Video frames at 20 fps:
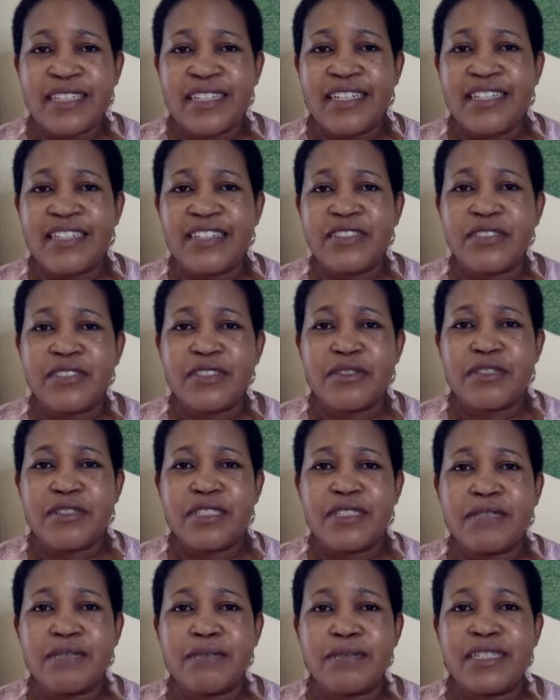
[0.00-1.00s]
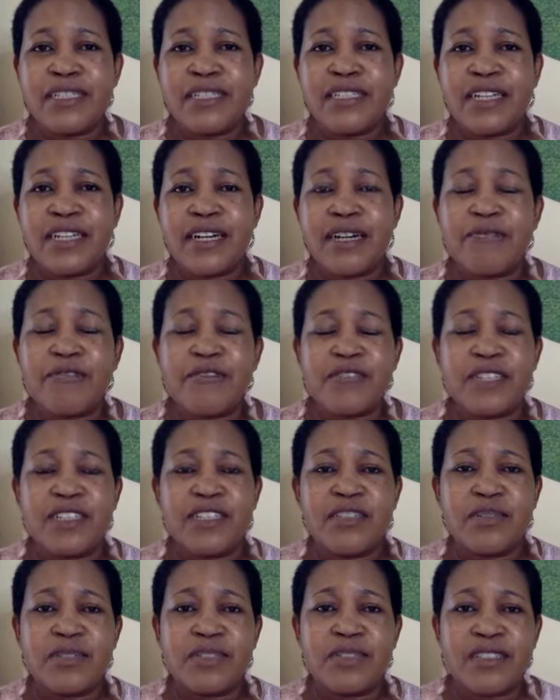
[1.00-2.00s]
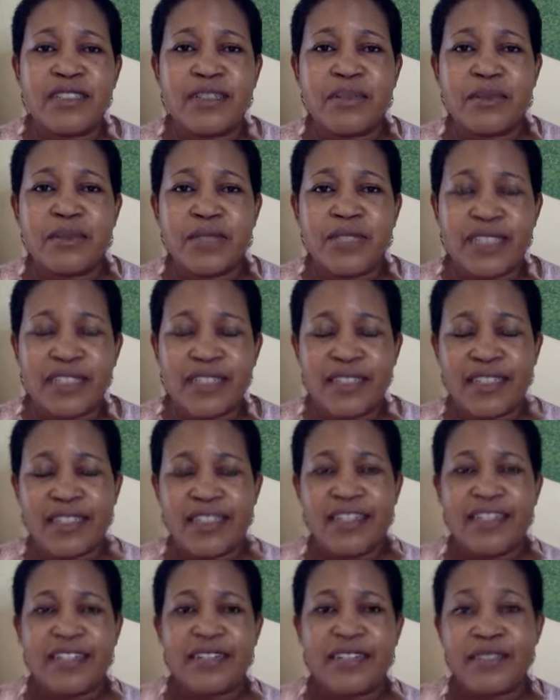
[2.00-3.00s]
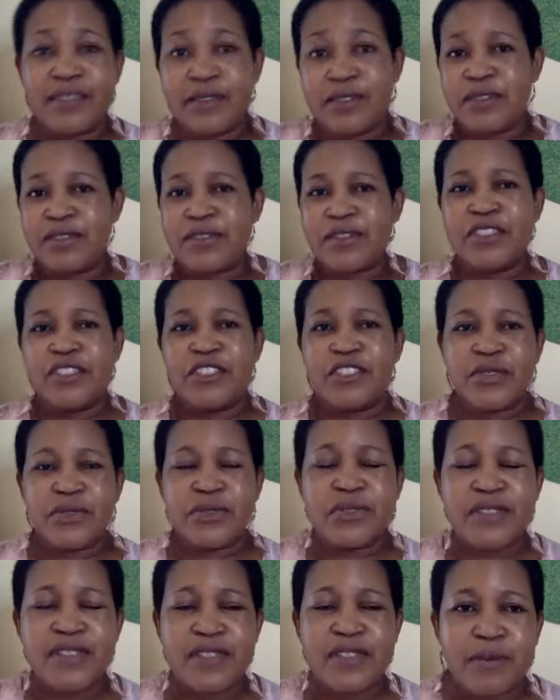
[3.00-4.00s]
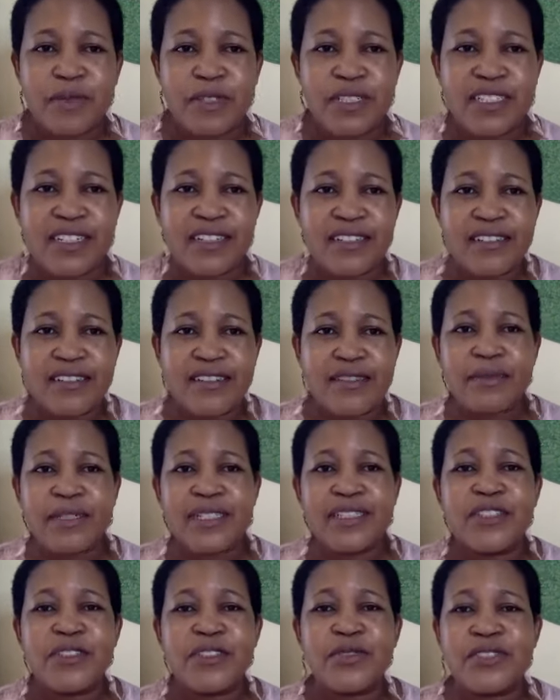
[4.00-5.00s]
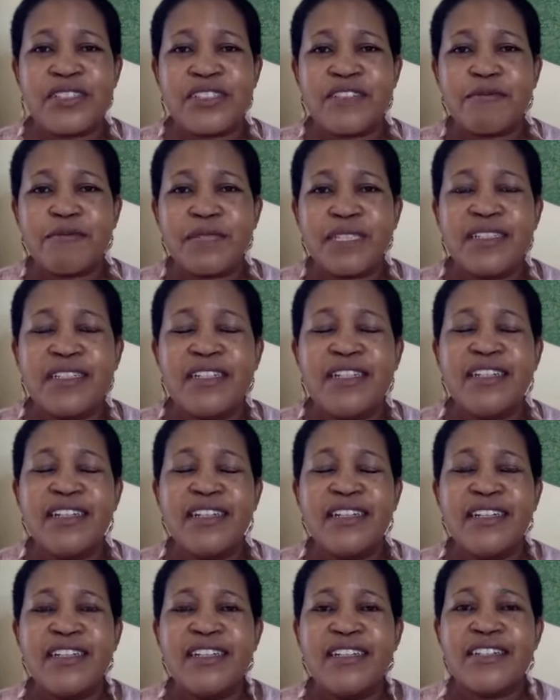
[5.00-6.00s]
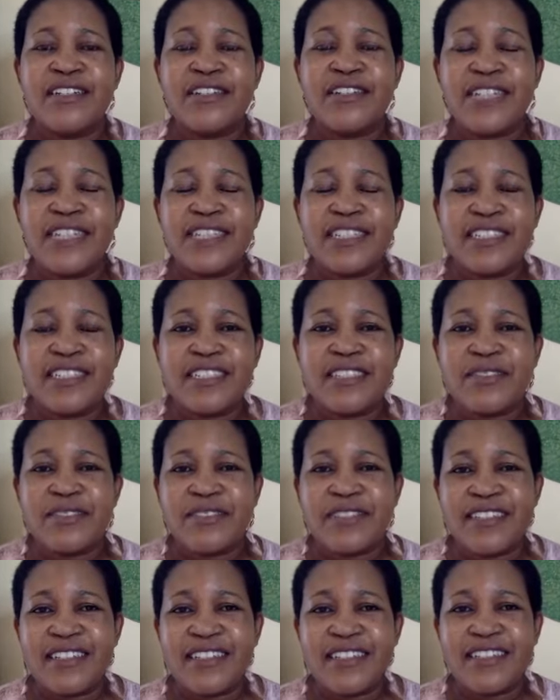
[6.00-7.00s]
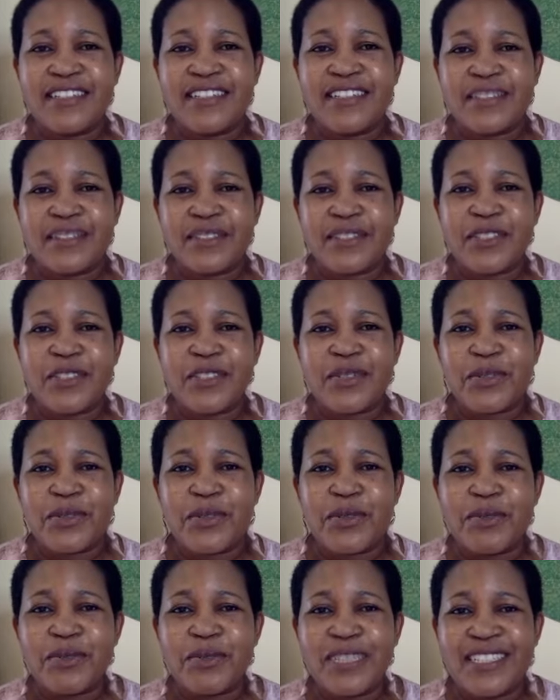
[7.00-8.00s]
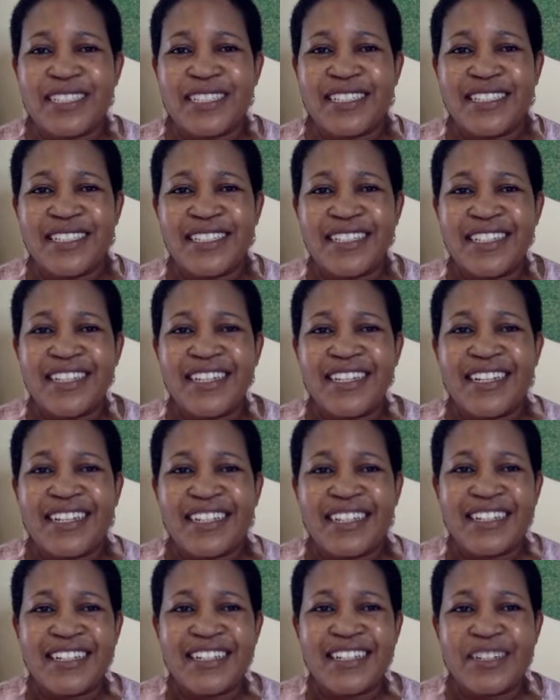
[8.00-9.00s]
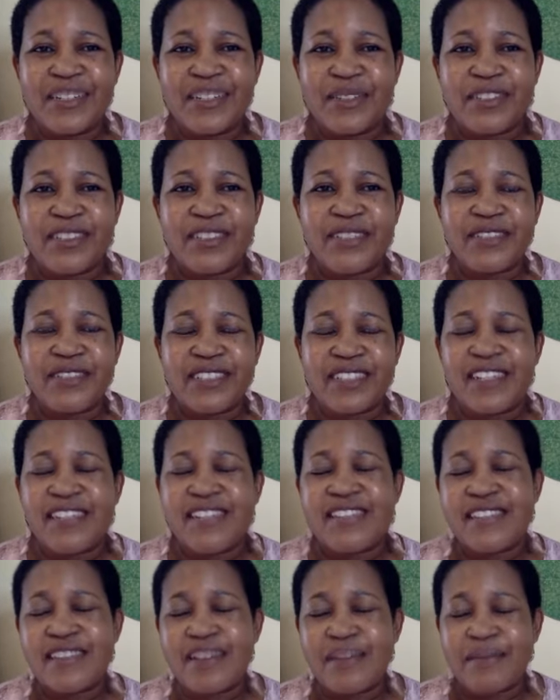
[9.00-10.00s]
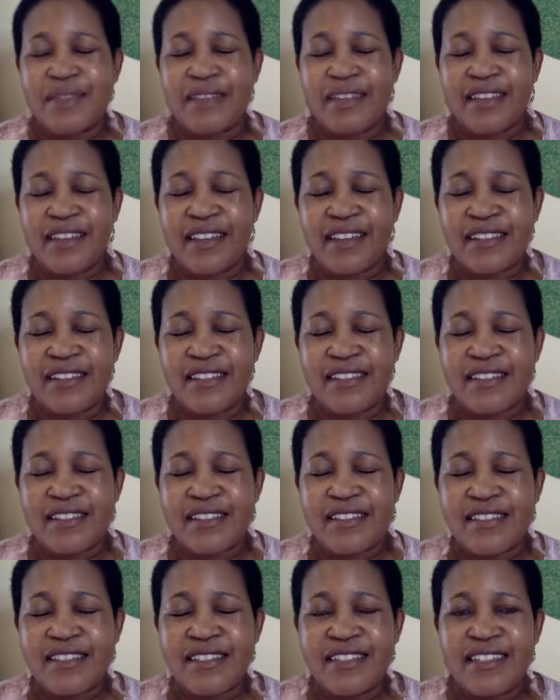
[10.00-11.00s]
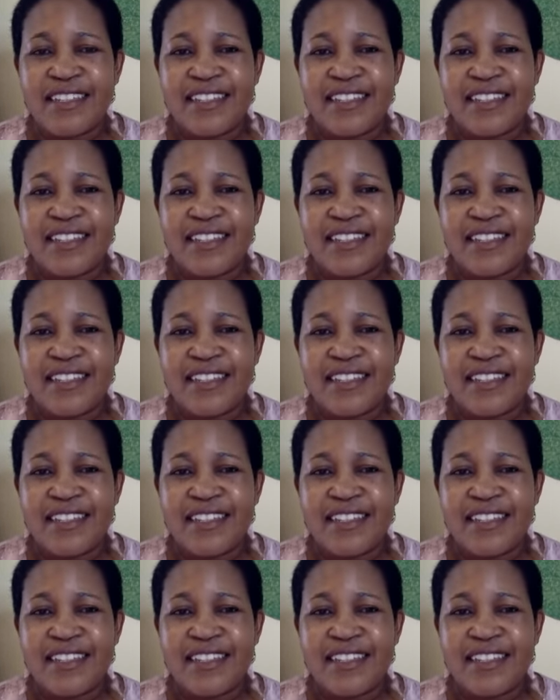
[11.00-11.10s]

and not being upfront with them whether they love them because they chose someone else. But it would have been great if they told me Elia could have done something else.